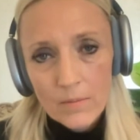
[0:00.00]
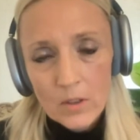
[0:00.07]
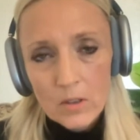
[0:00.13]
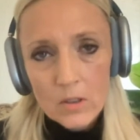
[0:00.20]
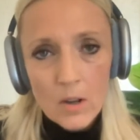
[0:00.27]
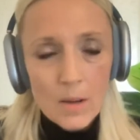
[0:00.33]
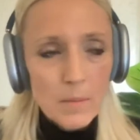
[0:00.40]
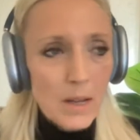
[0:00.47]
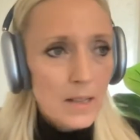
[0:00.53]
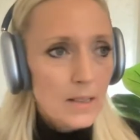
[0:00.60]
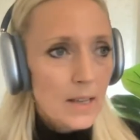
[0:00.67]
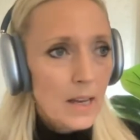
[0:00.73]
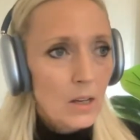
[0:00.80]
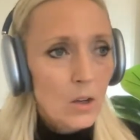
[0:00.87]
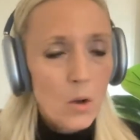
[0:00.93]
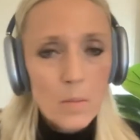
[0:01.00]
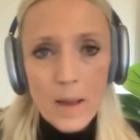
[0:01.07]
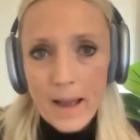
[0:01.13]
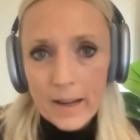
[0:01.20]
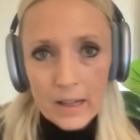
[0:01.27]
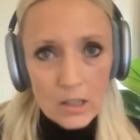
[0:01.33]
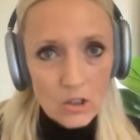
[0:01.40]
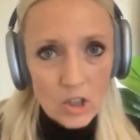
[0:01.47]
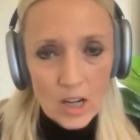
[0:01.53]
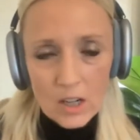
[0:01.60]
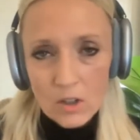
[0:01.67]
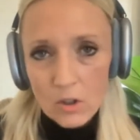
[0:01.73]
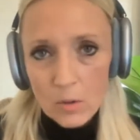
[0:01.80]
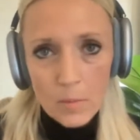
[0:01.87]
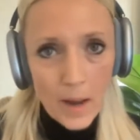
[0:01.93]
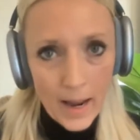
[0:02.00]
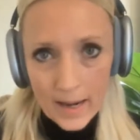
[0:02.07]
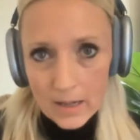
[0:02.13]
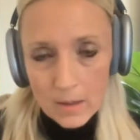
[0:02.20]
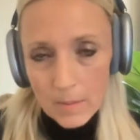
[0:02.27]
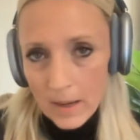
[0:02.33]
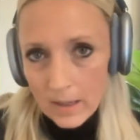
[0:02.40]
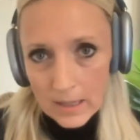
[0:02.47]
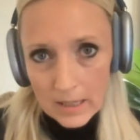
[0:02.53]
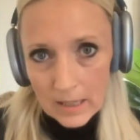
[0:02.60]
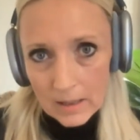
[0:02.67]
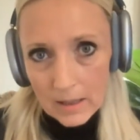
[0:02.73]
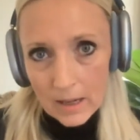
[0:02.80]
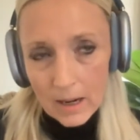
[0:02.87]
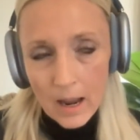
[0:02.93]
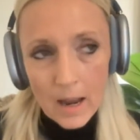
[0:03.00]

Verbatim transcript: So, I'm not saying go back and change your mind about anything.